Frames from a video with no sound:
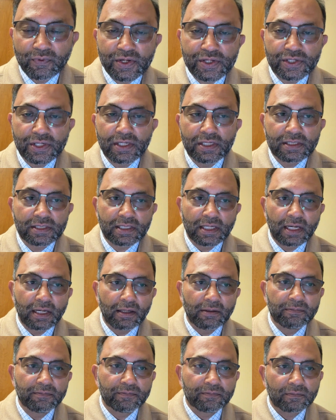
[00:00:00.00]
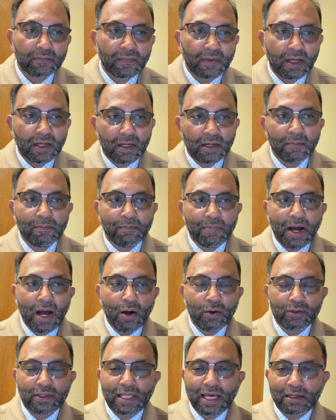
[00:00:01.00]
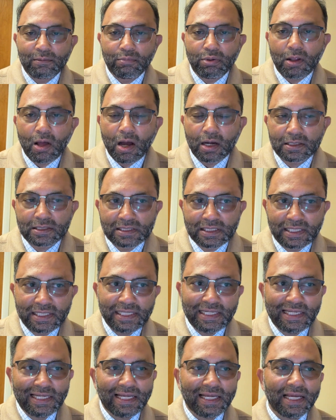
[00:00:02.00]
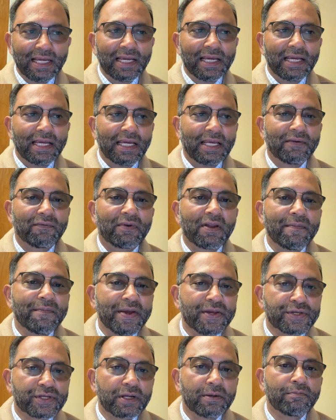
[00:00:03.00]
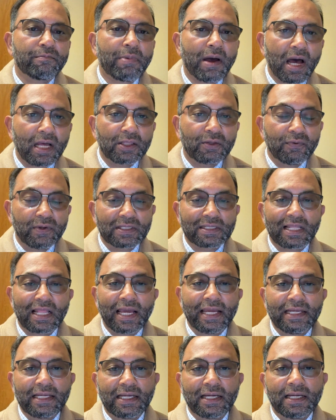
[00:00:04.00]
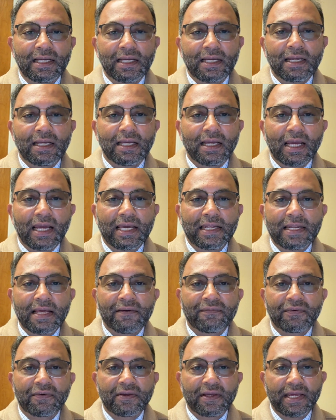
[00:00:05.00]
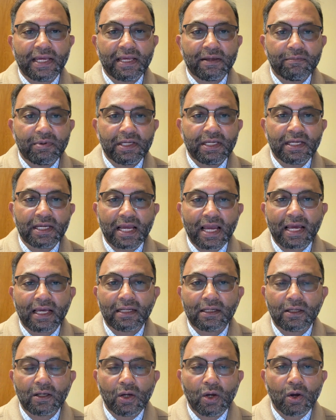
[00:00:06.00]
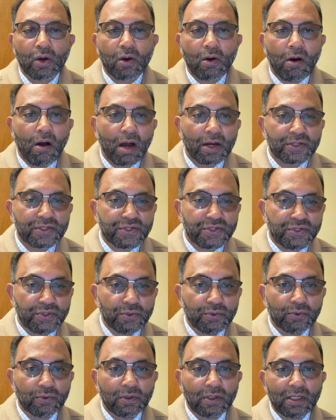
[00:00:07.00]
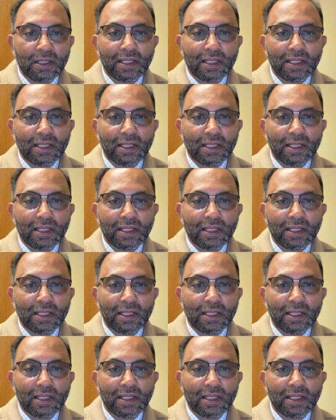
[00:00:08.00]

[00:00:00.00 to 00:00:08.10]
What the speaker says: which is a compound that blocks key inflammation pathways like NF-kB and COX-2.